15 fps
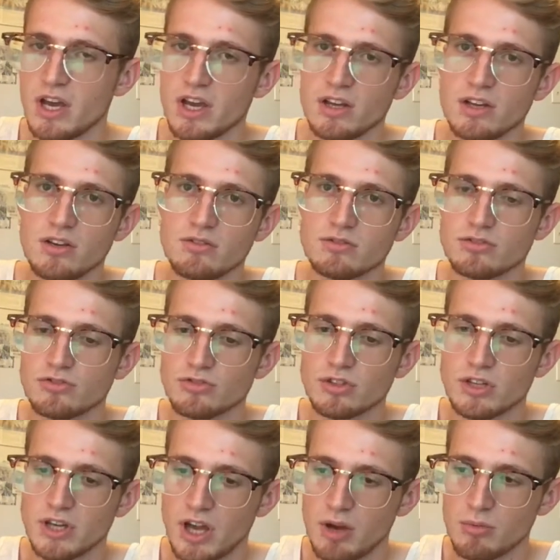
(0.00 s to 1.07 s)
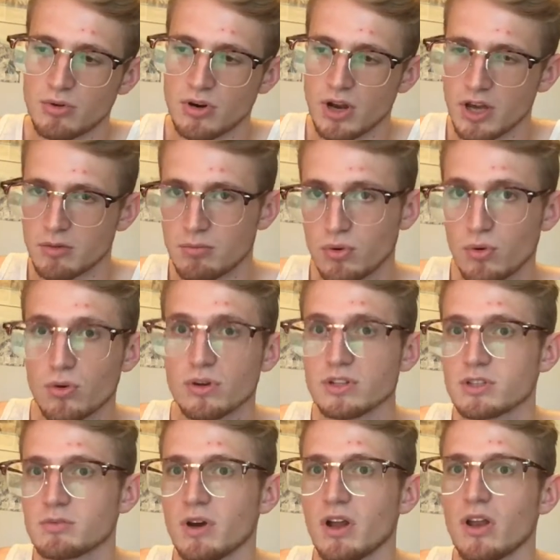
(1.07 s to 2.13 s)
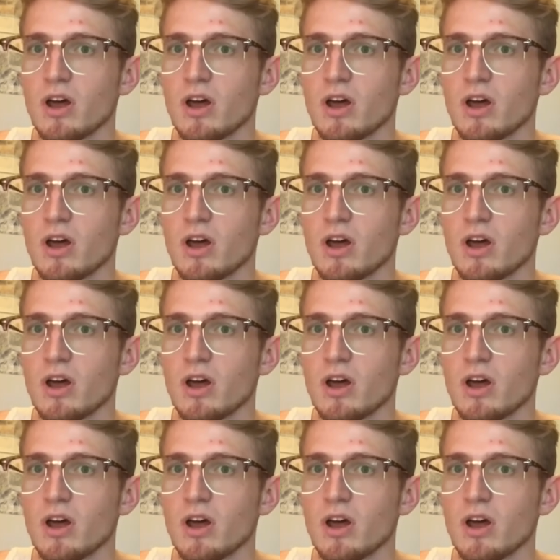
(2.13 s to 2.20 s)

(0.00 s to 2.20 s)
and he was really able to like pour into my